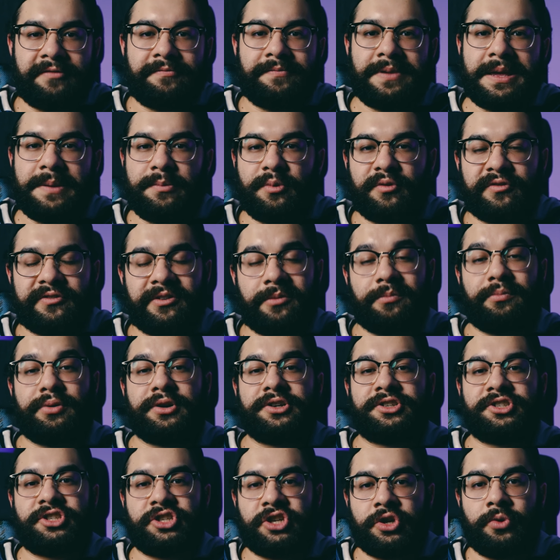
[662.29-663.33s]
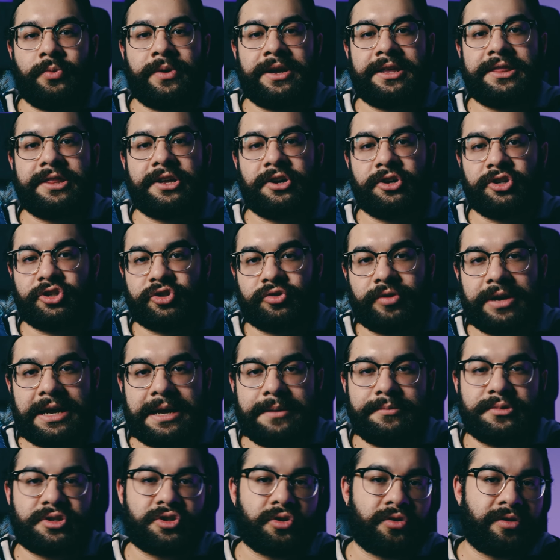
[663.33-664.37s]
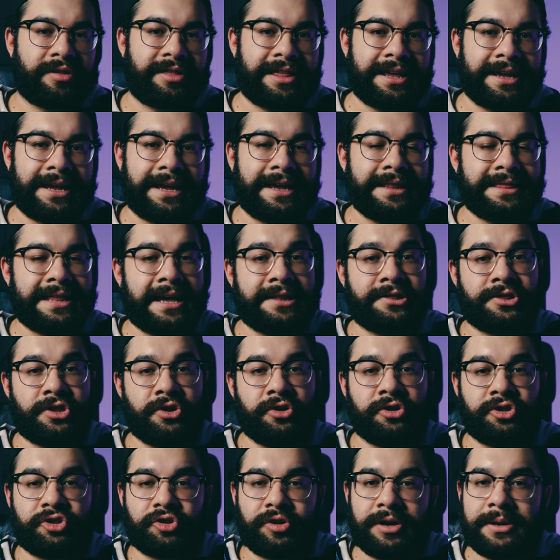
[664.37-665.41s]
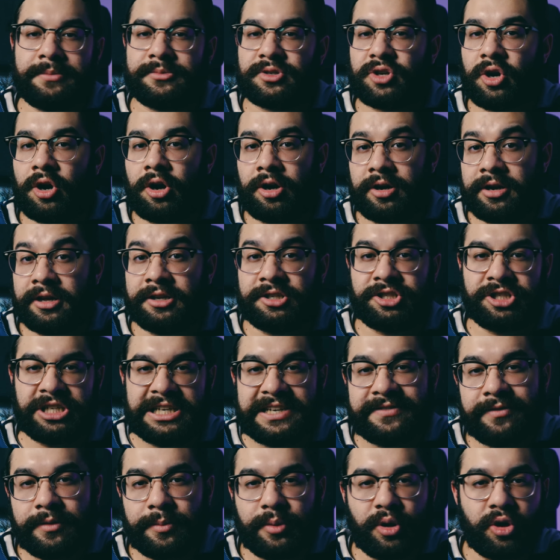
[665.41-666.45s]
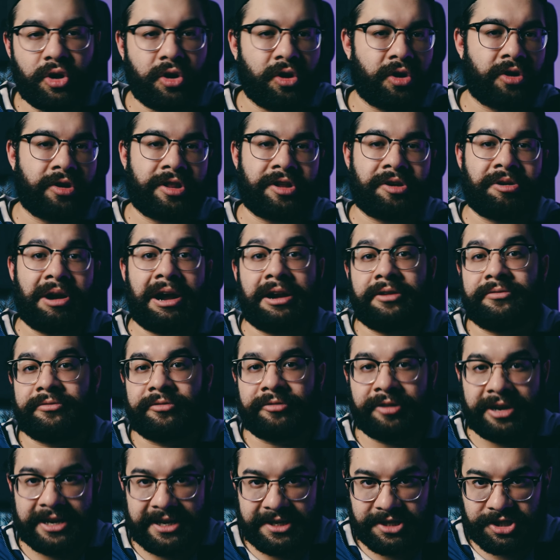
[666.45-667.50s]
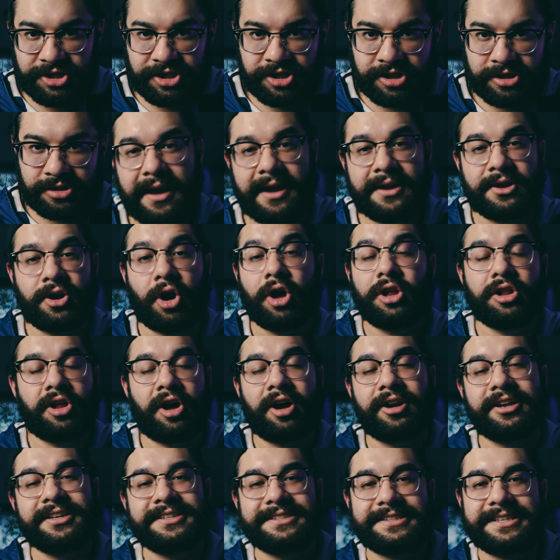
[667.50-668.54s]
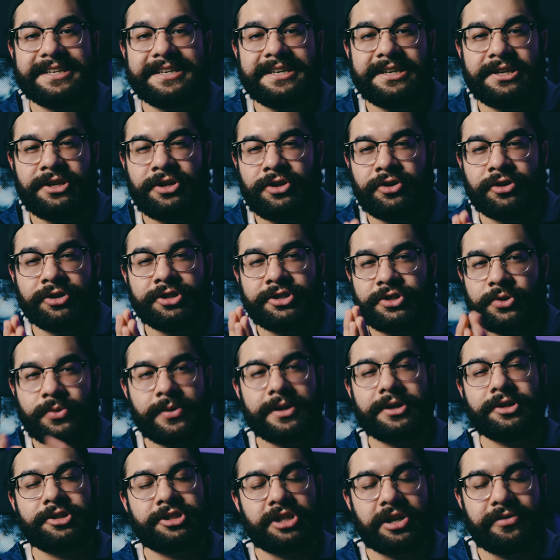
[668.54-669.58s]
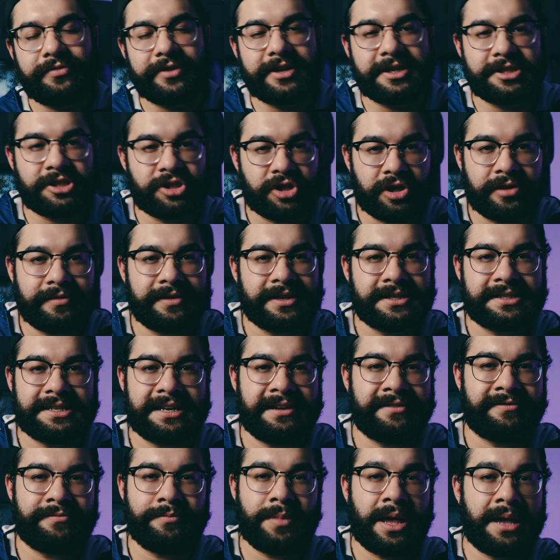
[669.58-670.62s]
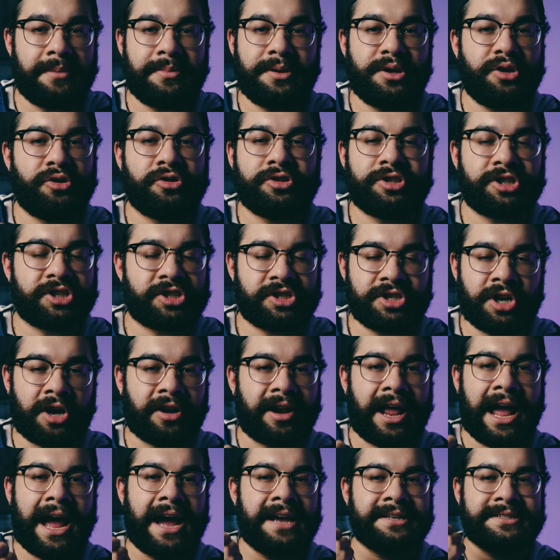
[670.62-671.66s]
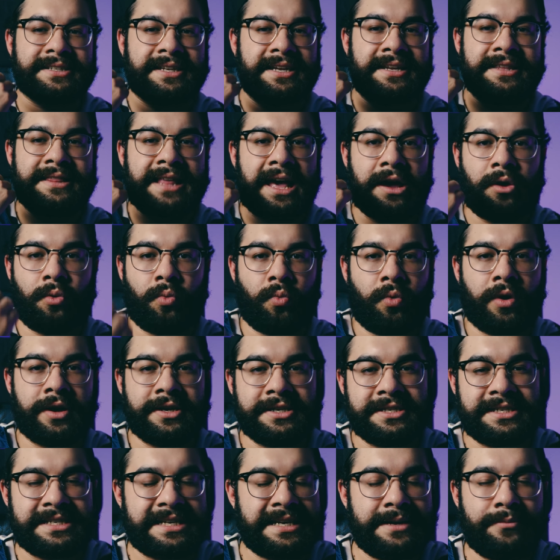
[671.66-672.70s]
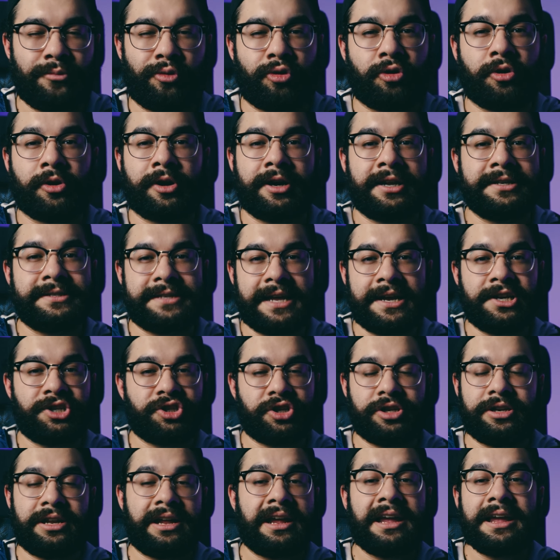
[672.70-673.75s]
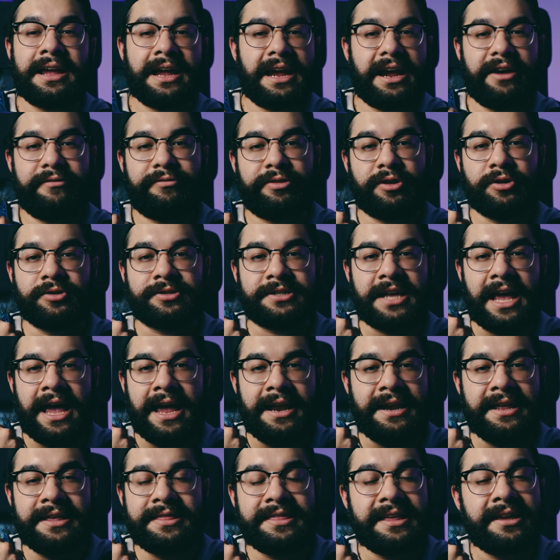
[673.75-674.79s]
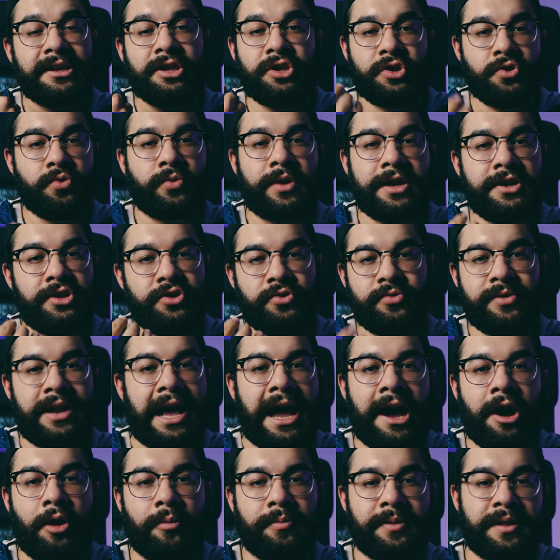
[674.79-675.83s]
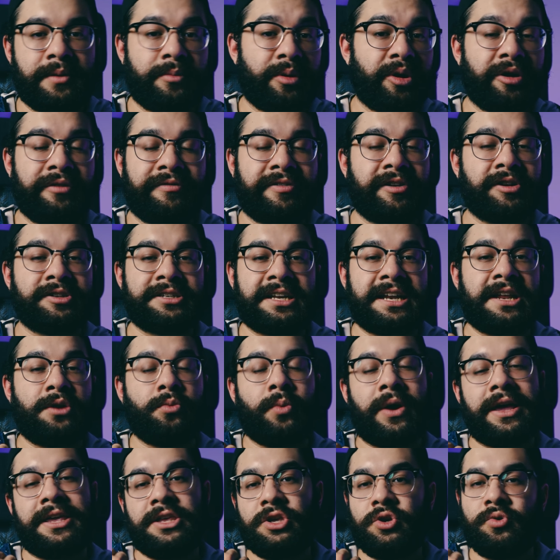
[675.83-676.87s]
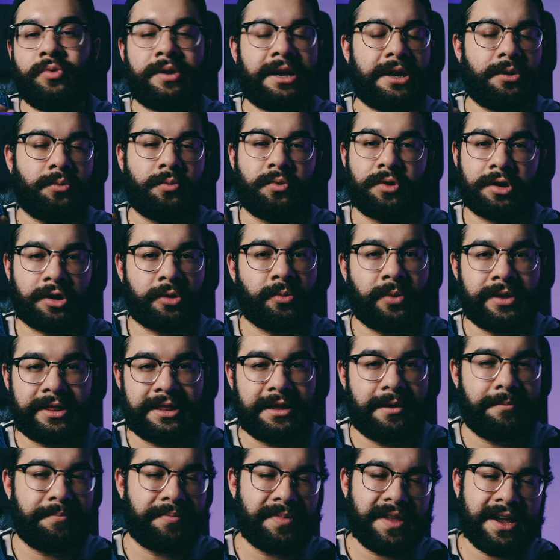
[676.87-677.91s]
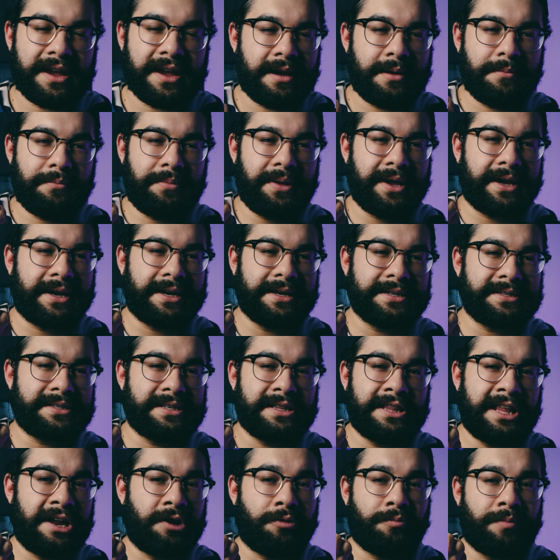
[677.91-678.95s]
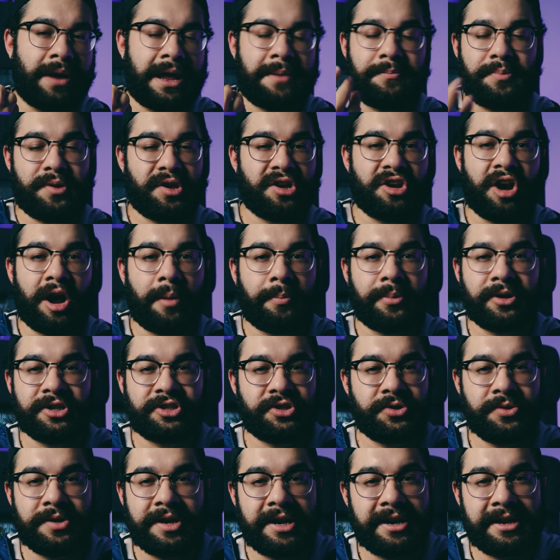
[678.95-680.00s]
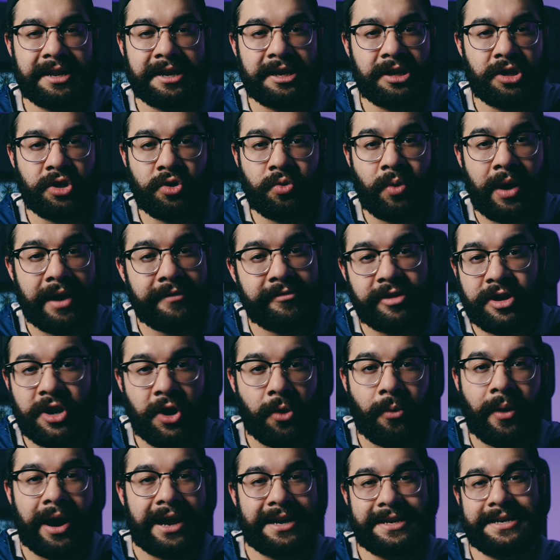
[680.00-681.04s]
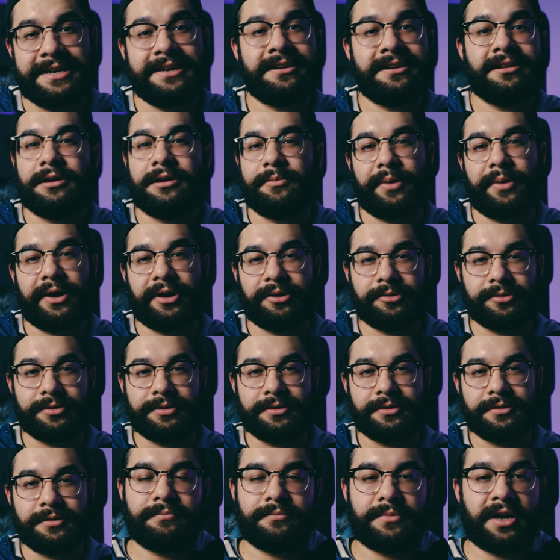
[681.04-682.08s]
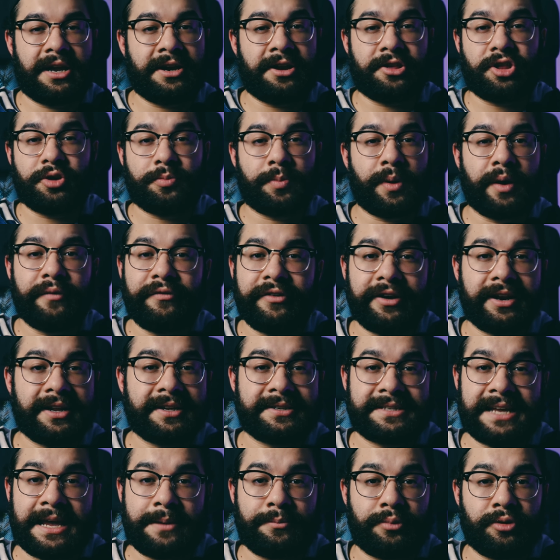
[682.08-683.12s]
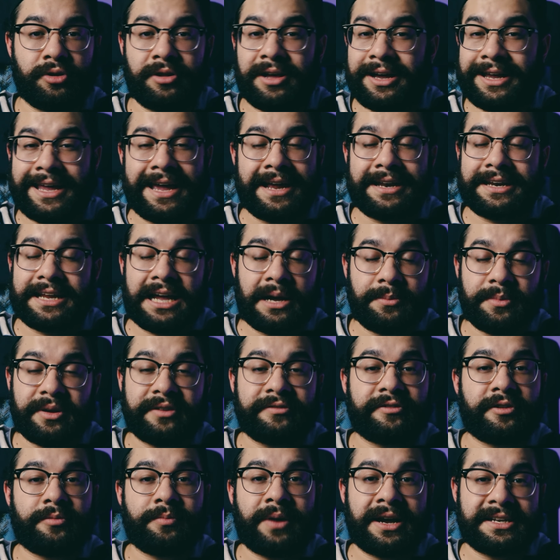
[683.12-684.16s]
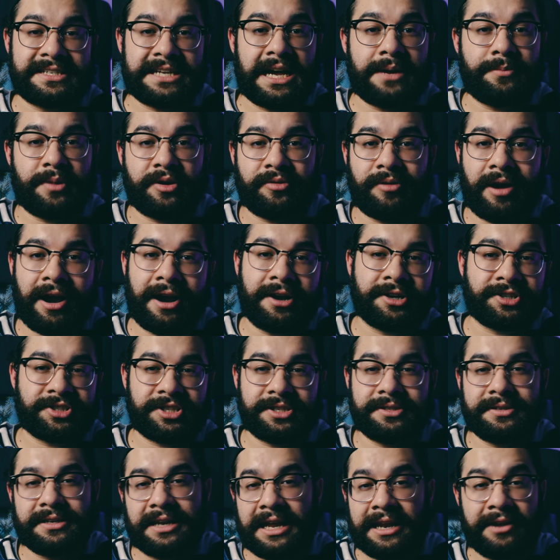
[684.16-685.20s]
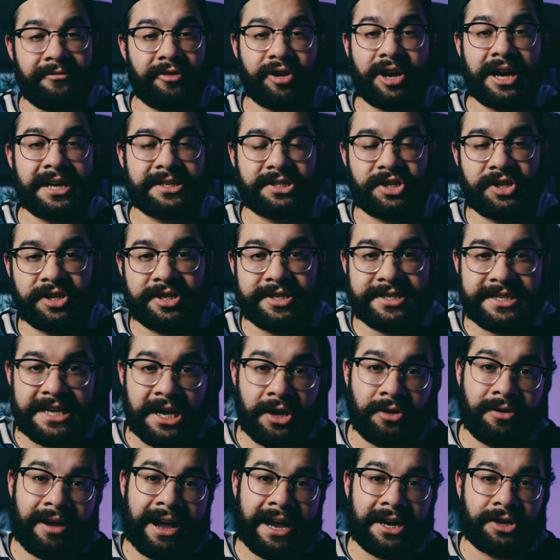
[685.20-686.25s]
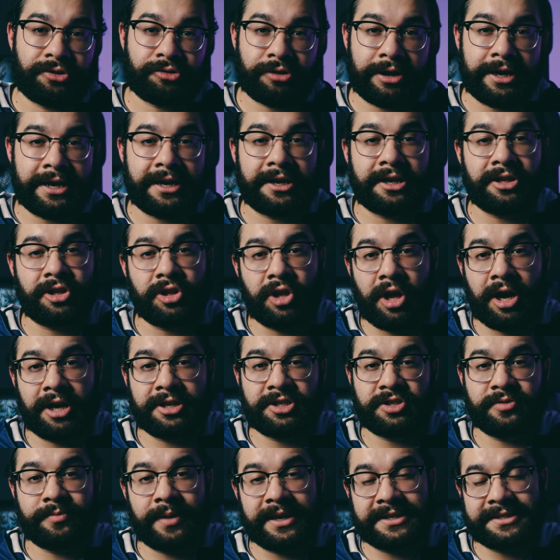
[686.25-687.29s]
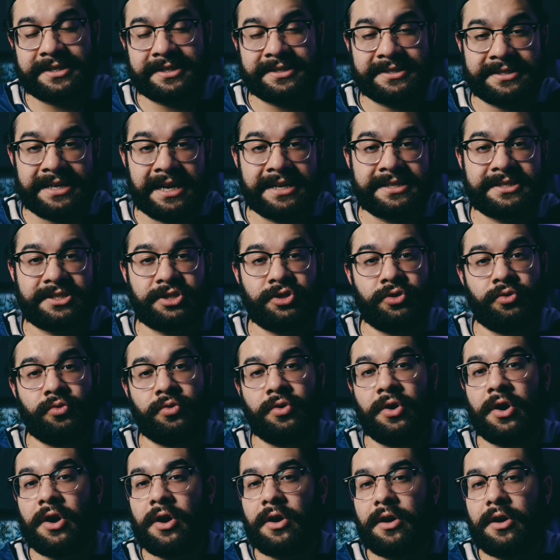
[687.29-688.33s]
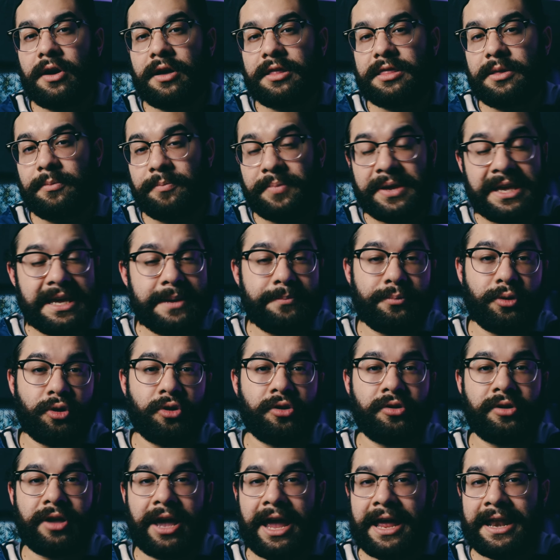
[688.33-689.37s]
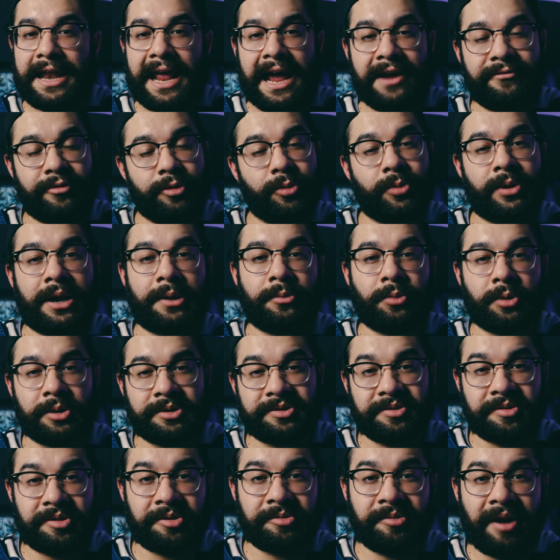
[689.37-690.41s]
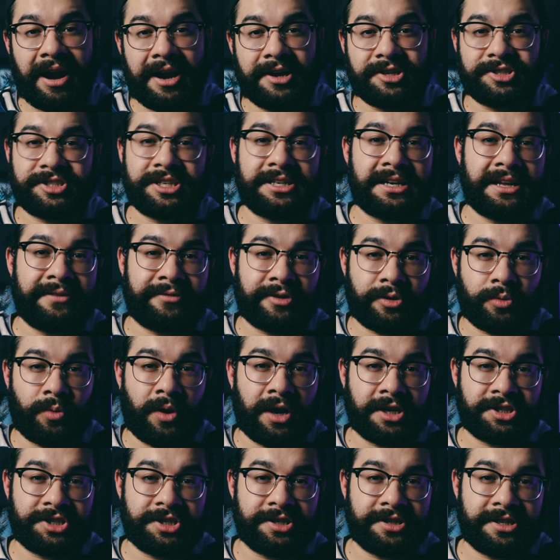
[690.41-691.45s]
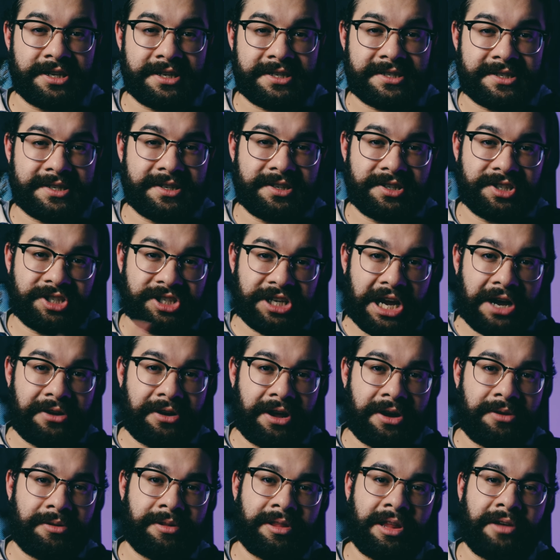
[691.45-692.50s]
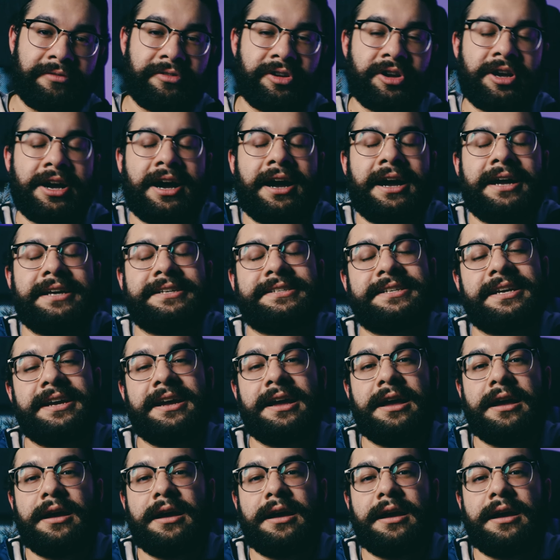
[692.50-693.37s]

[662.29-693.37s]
of people from pursuing their dreams or thinking that their dreams aren't achievable or they're out of reach. In all honesty, you're doing yourself a disservice if maybe you're just not asking that one team or organization if there's anything you can do to help them or if there's any way you can work with them, because there might be an opportunity you have no idea about. Another perfect example, again, coming from my time at Ryerson, and if you guys couldn't tell, I credit a lot to my success to the people and everyone I worked with at Ryerson. If you're watching this, shout out, love you guys.